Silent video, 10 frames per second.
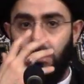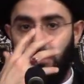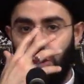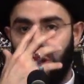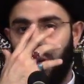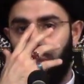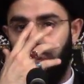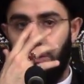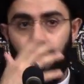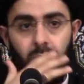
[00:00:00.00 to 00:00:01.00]
For
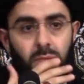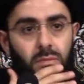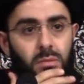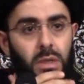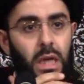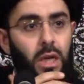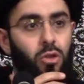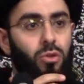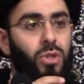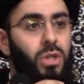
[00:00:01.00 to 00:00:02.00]
example,
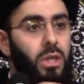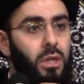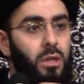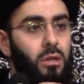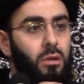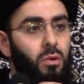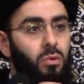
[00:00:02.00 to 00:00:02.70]
you see